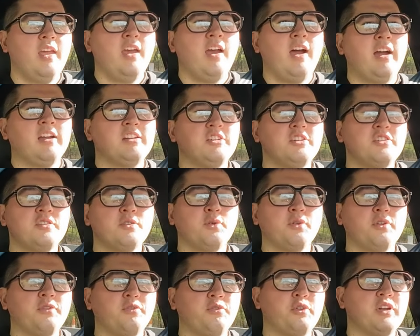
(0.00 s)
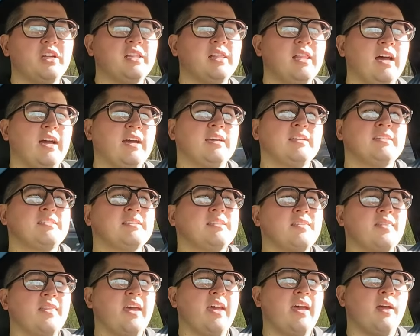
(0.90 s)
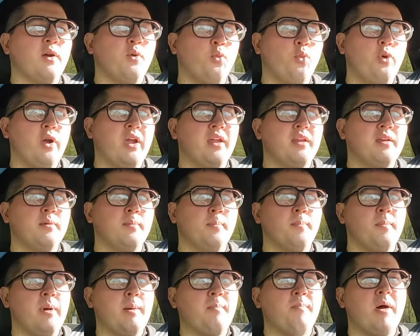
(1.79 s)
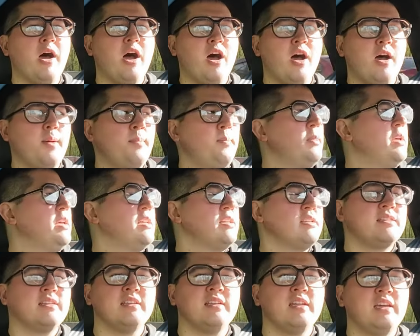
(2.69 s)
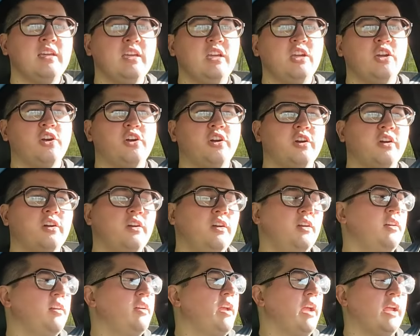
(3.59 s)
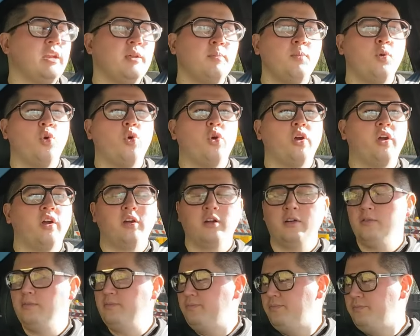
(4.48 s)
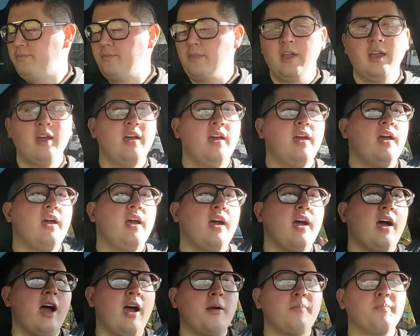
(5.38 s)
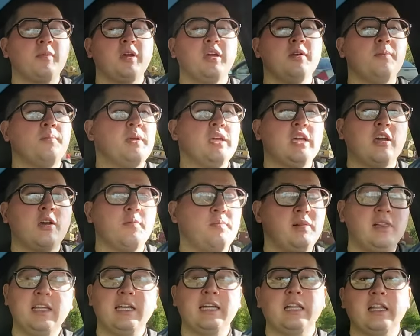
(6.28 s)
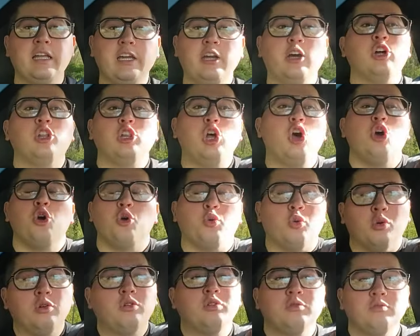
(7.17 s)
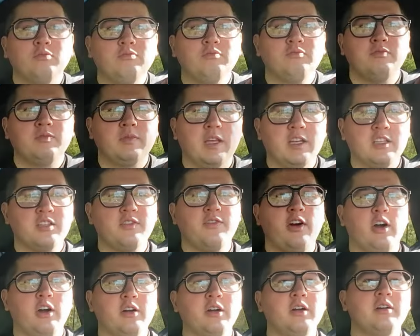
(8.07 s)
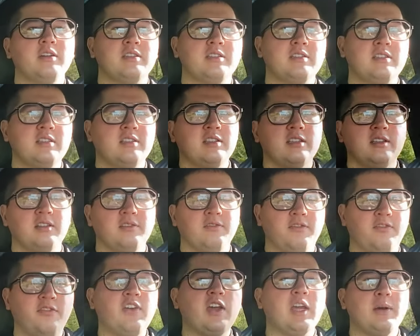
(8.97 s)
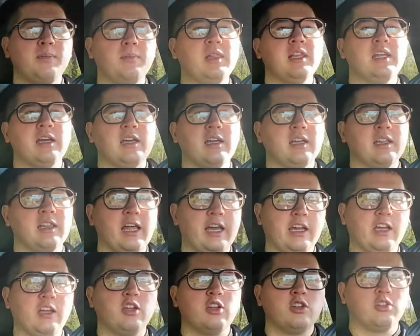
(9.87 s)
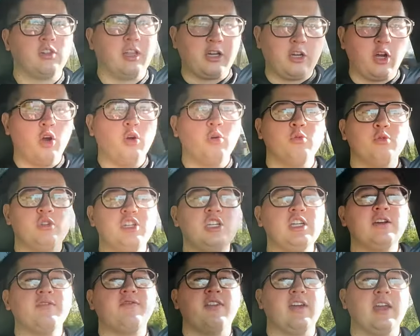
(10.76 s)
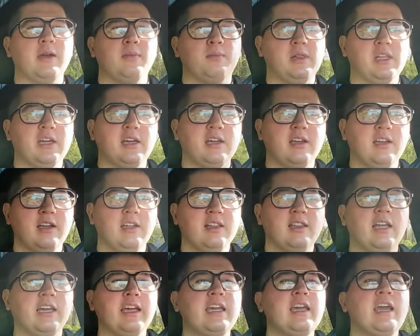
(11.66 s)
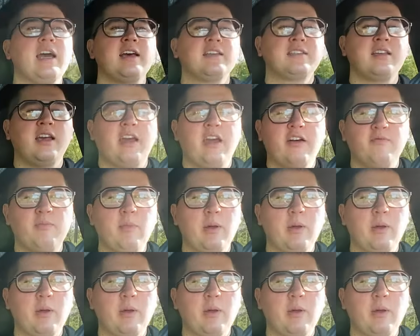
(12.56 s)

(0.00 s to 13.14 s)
I just sort of realized that when my mom isn't here anymore, I'm gonna be completely alone as far as family, like OG family. Like, yes, I have